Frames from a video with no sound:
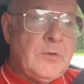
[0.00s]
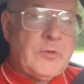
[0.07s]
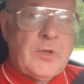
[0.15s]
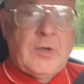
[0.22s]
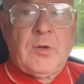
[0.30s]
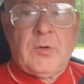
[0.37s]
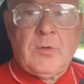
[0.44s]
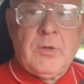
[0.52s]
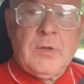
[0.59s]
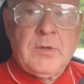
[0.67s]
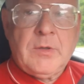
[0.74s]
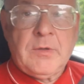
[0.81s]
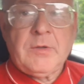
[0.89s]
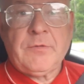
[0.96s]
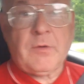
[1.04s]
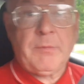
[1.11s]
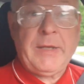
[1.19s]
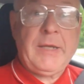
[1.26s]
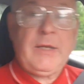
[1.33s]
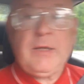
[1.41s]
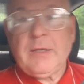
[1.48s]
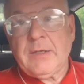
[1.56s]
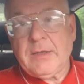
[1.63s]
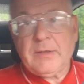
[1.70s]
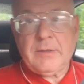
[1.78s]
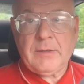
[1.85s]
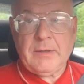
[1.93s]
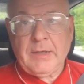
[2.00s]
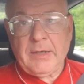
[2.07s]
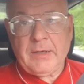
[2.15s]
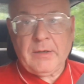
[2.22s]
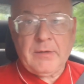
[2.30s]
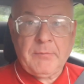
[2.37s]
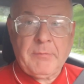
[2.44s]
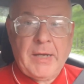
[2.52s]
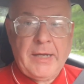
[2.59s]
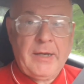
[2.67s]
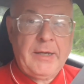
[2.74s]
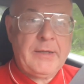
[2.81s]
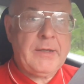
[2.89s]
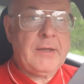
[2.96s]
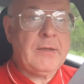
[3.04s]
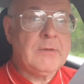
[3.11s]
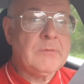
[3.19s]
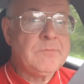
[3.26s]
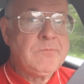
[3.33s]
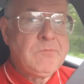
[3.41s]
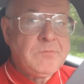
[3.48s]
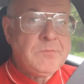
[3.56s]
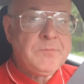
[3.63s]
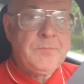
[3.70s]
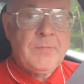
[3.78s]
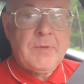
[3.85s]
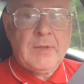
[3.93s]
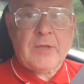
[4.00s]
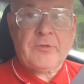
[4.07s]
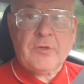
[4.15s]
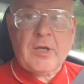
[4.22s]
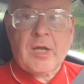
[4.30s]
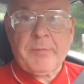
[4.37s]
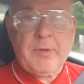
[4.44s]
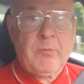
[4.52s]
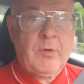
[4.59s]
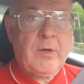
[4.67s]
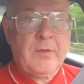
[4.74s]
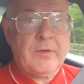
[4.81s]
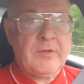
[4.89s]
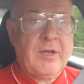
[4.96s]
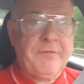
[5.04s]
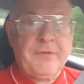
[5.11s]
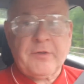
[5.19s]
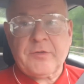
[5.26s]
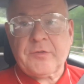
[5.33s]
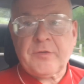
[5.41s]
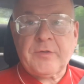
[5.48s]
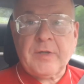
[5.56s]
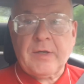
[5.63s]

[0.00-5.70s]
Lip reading: So for me, in my hiking, that's got to be one of the toughest